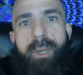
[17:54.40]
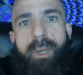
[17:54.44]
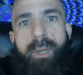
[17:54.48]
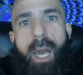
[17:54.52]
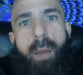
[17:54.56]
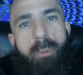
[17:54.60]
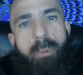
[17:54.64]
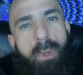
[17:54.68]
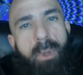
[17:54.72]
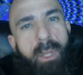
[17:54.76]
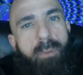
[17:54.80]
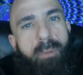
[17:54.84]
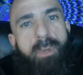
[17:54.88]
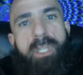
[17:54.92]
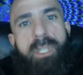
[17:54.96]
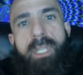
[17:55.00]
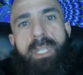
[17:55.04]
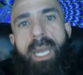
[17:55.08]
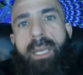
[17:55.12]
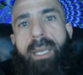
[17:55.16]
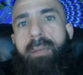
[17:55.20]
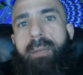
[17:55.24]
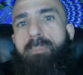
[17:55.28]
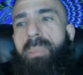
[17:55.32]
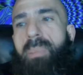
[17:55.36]
I really wish
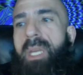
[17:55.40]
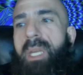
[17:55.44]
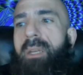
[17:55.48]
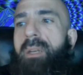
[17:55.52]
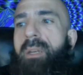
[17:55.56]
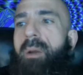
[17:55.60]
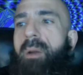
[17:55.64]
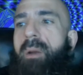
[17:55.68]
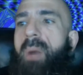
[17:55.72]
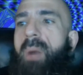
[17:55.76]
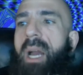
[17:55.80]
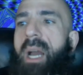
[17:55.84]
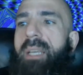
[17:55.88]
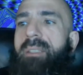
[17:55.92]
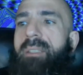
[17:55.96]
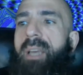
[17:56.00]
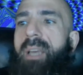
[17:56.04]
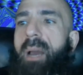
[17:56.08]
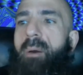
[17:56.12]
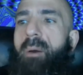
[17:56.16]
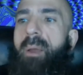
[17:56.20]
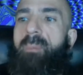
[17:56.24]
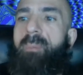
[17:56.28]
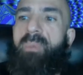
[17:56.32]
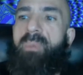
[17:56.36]
I could be in their minds.
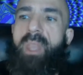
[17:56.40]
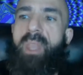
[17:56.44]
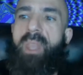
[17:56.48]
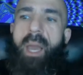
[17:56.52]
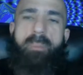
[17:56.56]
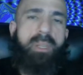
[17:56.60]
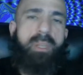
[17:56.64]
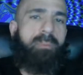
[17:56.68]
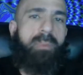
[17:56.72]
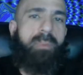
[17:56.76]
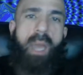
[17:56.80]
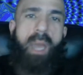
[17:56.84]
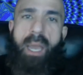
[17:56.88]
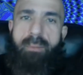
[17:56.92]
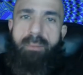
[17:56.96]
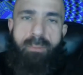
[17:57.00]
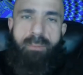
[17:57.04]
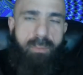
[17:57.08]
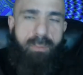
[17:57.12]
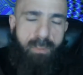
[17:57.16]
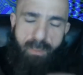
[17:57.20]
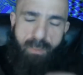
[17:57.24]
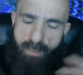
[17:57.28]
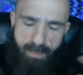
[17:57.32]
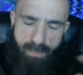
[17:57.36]
I,
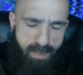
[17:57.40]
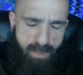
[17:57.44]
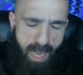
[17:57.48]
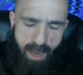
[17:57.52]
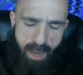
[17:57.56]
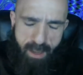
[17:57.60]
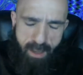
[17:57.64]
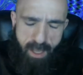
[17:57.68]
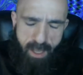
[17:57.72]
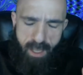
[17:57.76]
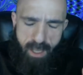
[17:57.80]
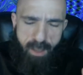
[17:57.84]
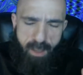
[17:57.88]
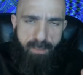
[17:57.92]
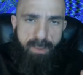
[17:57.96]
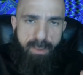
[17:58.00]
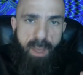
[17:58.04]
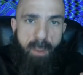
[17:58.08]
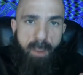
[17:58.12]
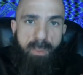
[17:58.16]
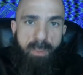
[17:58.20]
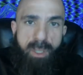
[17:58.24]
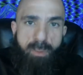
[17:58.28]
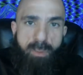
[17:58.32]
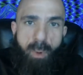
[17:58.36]
doubt any of
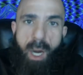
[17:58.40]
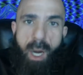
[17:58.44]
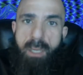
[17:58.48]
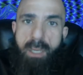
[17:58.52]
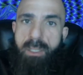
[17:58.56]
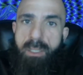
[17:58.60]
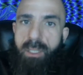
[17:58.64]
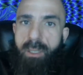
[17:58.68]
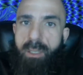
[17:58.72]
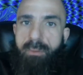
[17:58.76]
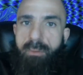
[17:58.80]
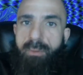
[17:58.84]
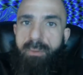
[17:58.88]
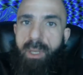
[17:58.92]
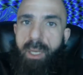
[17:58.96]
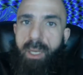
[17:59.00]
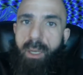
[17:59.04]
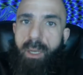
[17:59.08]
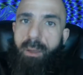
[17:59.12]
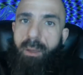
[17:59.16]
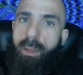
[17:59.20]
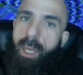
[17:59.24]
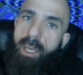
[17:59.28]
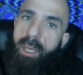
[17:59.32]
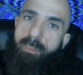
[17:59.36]
them is watching the
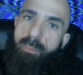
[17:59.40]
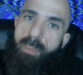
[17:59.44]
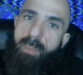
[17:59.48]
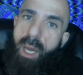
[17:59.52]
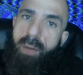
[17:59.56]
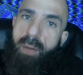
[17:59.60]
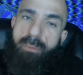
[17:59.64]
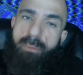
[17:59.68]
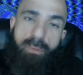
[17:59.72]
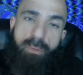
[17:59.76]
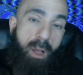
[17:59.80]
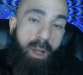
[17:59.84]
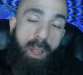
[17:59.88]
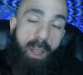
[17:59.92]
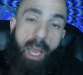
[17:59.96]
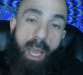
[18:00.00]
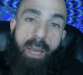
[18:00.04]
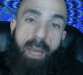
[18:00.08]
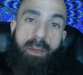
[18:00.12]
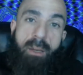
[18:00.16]
video like For all I